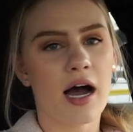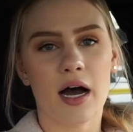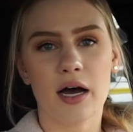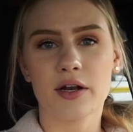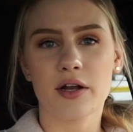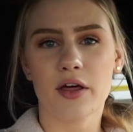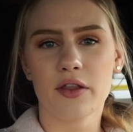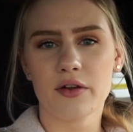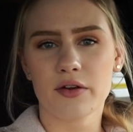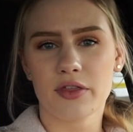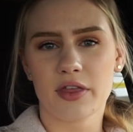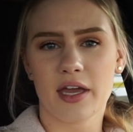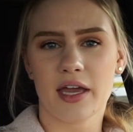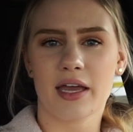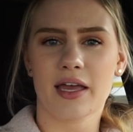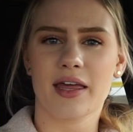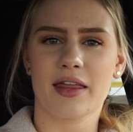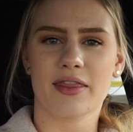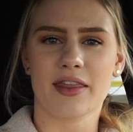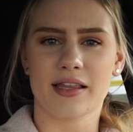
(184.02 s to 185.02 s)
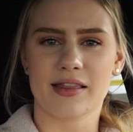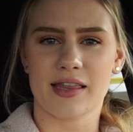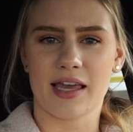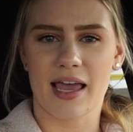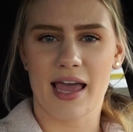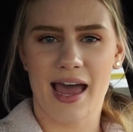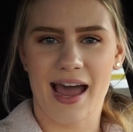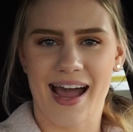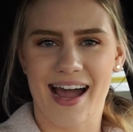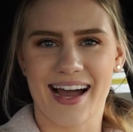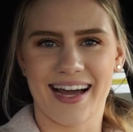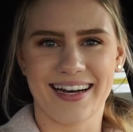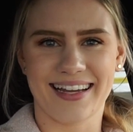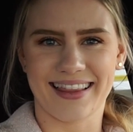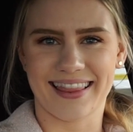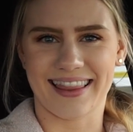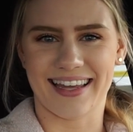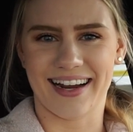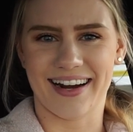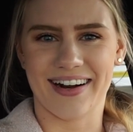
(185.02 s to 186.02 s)
Another thing that they
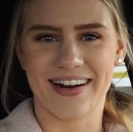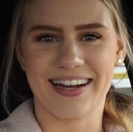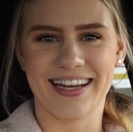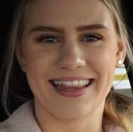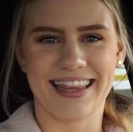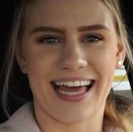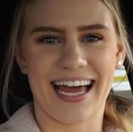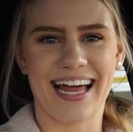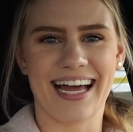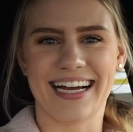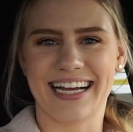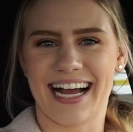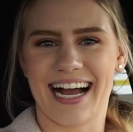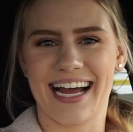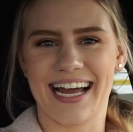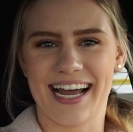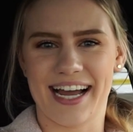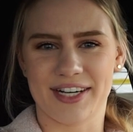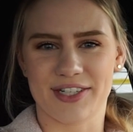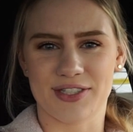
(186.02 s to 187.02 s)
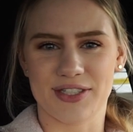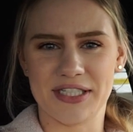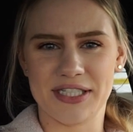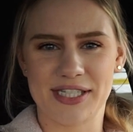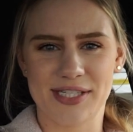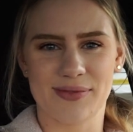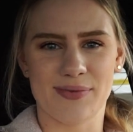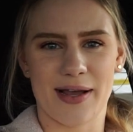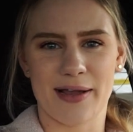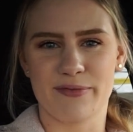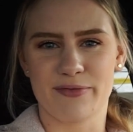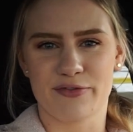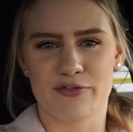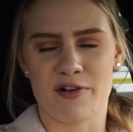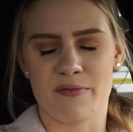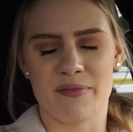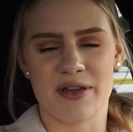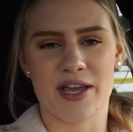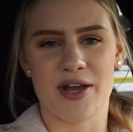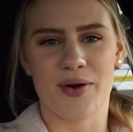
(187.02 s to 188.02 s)
had there that a guy actually swiped
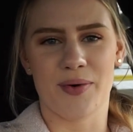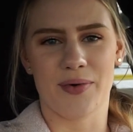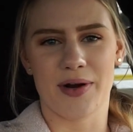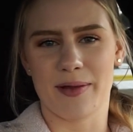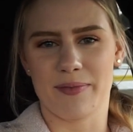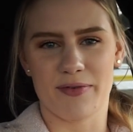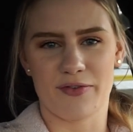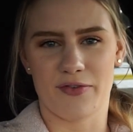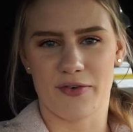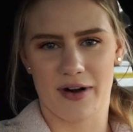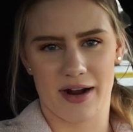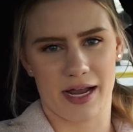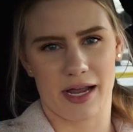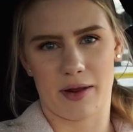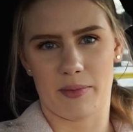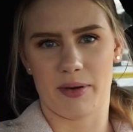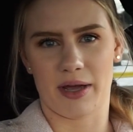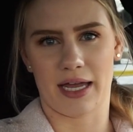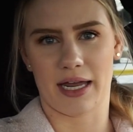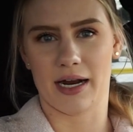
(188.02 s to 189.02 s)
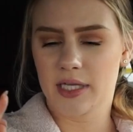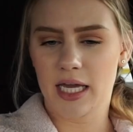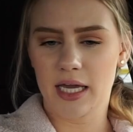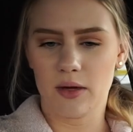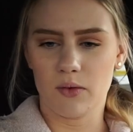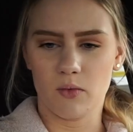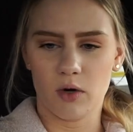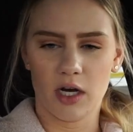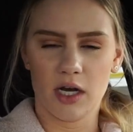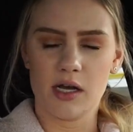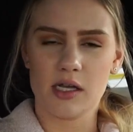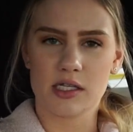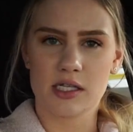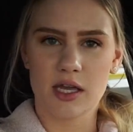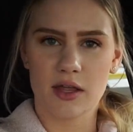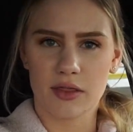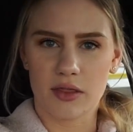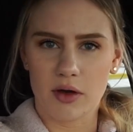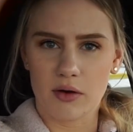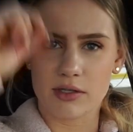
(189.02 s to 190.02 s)
from me right before I could pick it up, it was
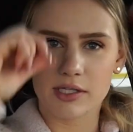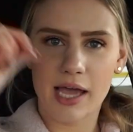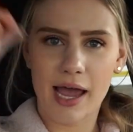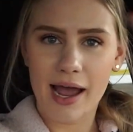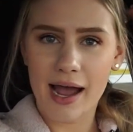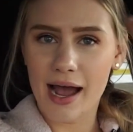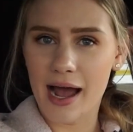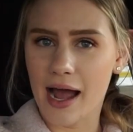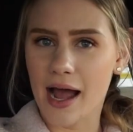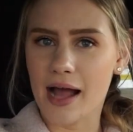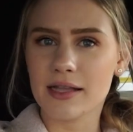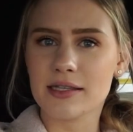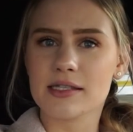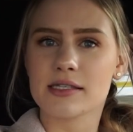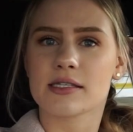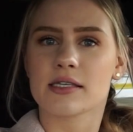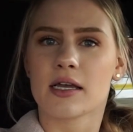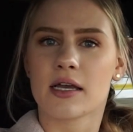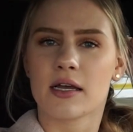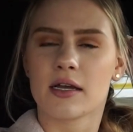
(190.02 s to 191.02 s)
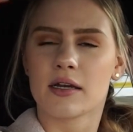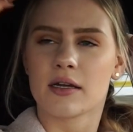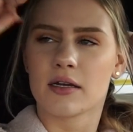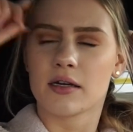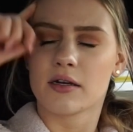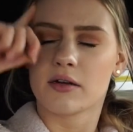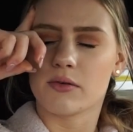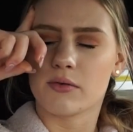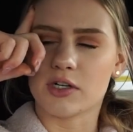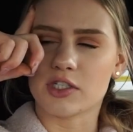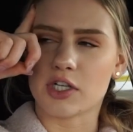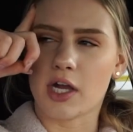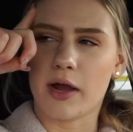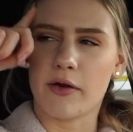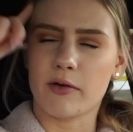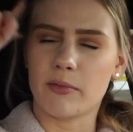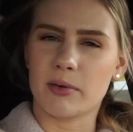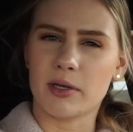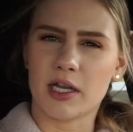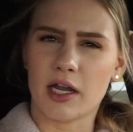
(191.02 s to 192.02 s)
those hats, which
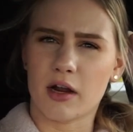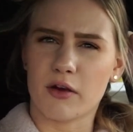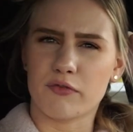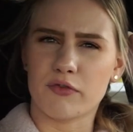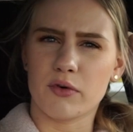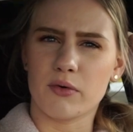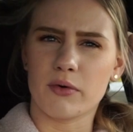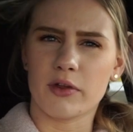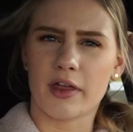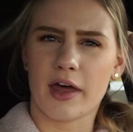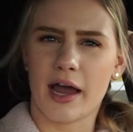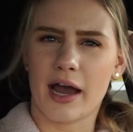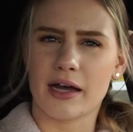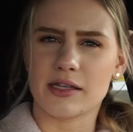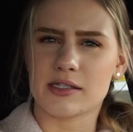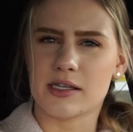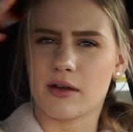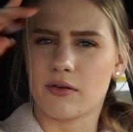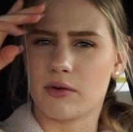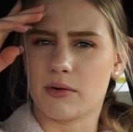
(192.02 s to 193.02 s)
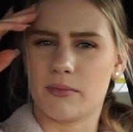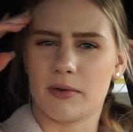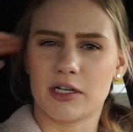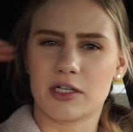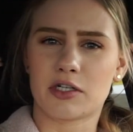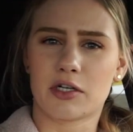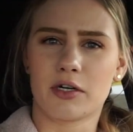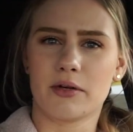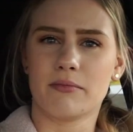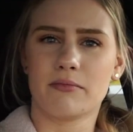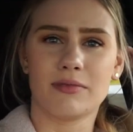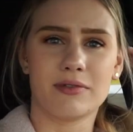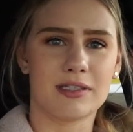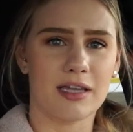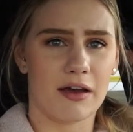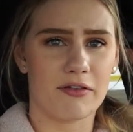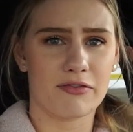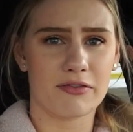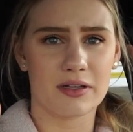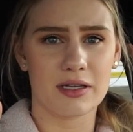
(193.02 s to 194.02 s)
I would be careful with hats. I would make sure I
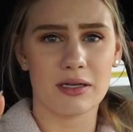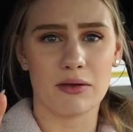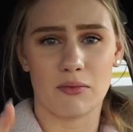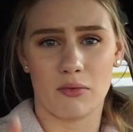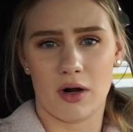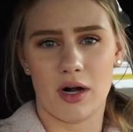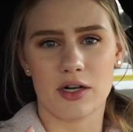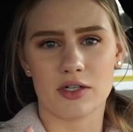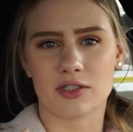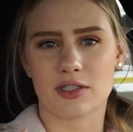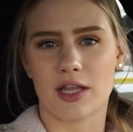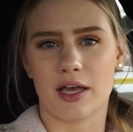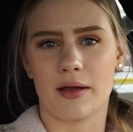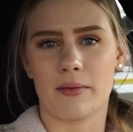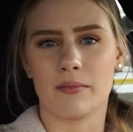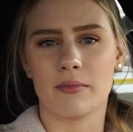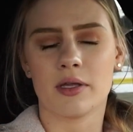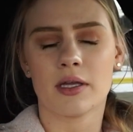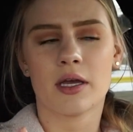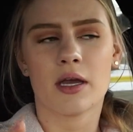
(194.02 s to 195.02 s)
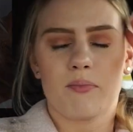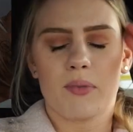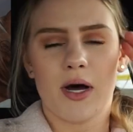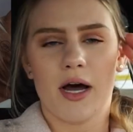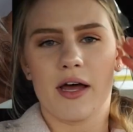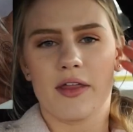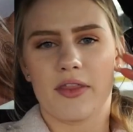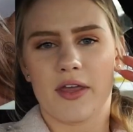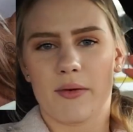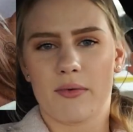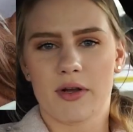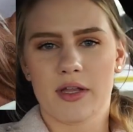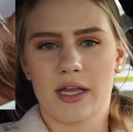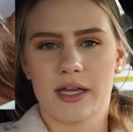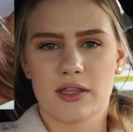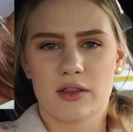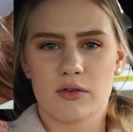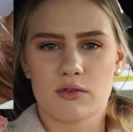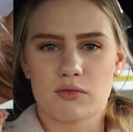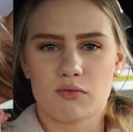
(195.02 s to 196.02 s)
definitely wash them, but they were
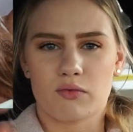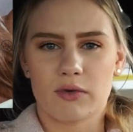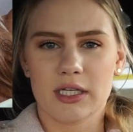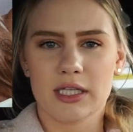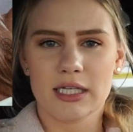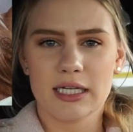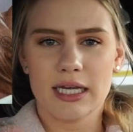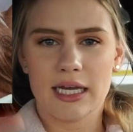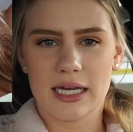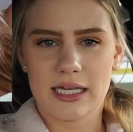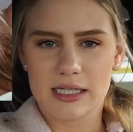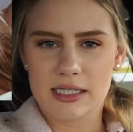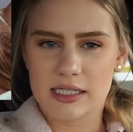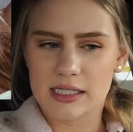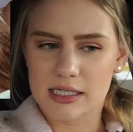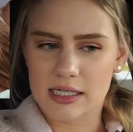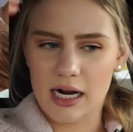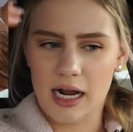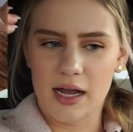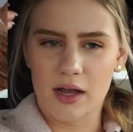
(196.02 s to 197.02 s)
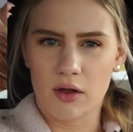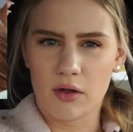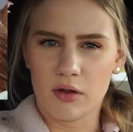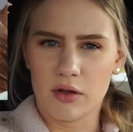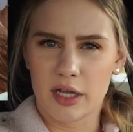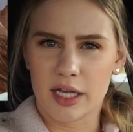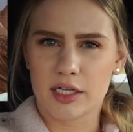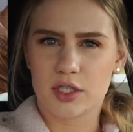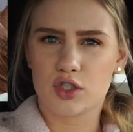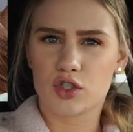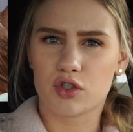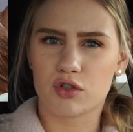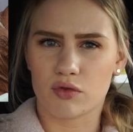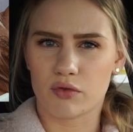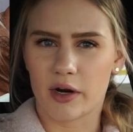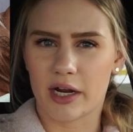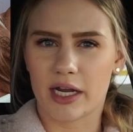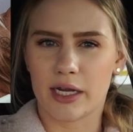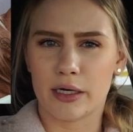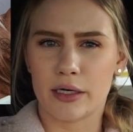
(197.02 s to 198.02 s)
like those really in style, like
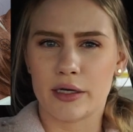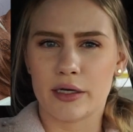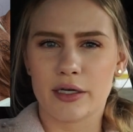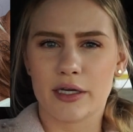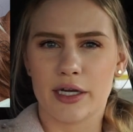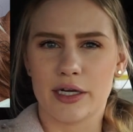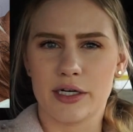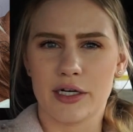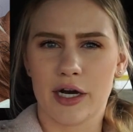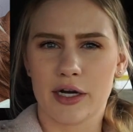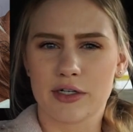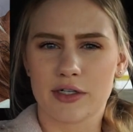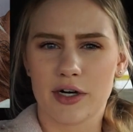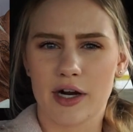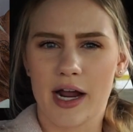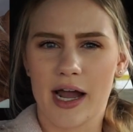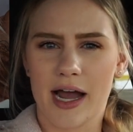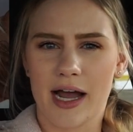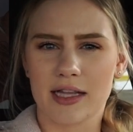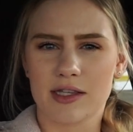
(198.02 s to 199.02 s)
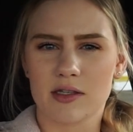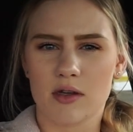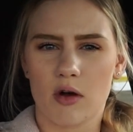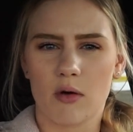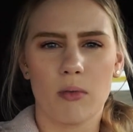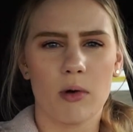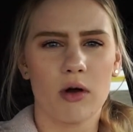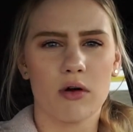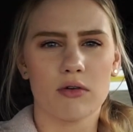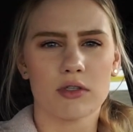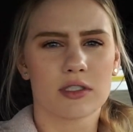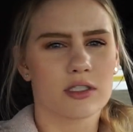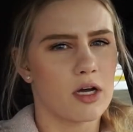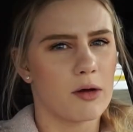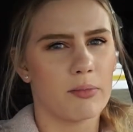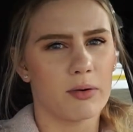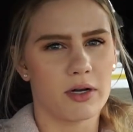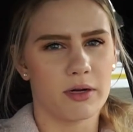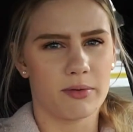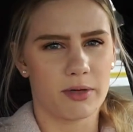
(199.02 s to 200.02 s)
train conductor hats almost.
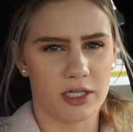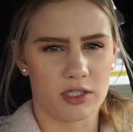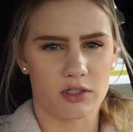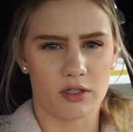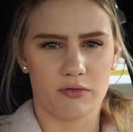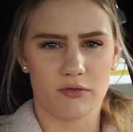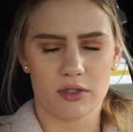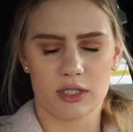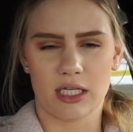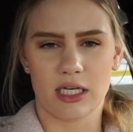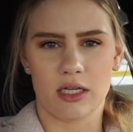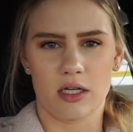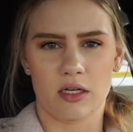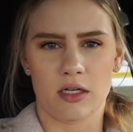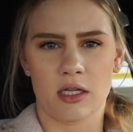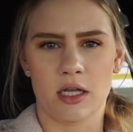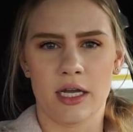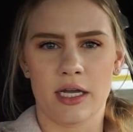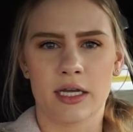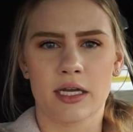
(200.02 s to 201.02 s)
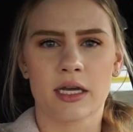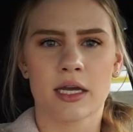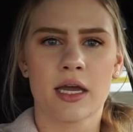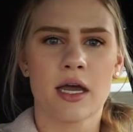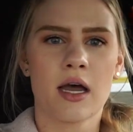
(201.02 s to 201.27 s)
I'll put a picture of what they look like.